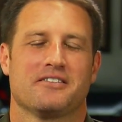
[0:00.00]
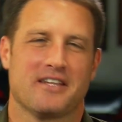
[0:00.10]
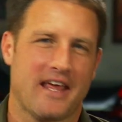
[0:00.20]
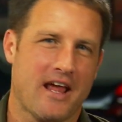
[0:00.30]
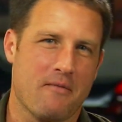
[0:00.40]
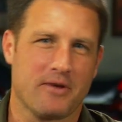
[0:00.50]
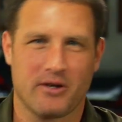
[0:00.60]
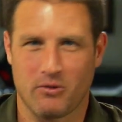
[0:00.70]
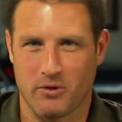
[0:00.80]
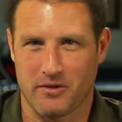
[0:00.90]
Today I'm
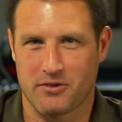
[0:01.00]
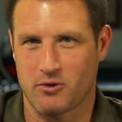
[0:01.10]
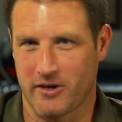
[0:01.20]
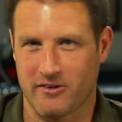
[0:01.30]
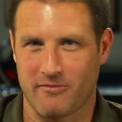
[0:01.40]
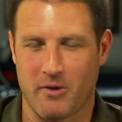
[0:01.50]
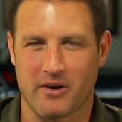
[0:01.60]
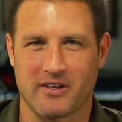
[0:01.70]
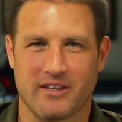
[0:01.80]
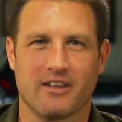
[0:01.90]
here with Director of
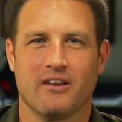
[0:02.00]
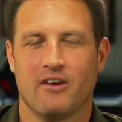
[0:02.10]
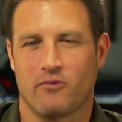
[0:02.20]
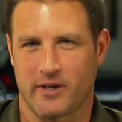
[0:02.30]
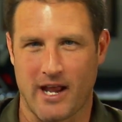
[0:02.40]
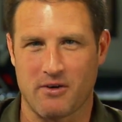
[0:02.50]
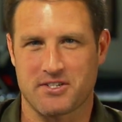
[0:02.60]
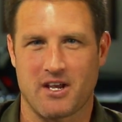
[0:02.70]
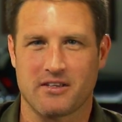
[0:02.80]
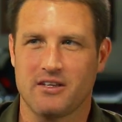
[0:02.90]
Marketing for
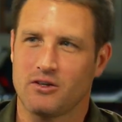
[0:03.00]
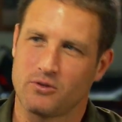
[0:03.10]
Kawasaki,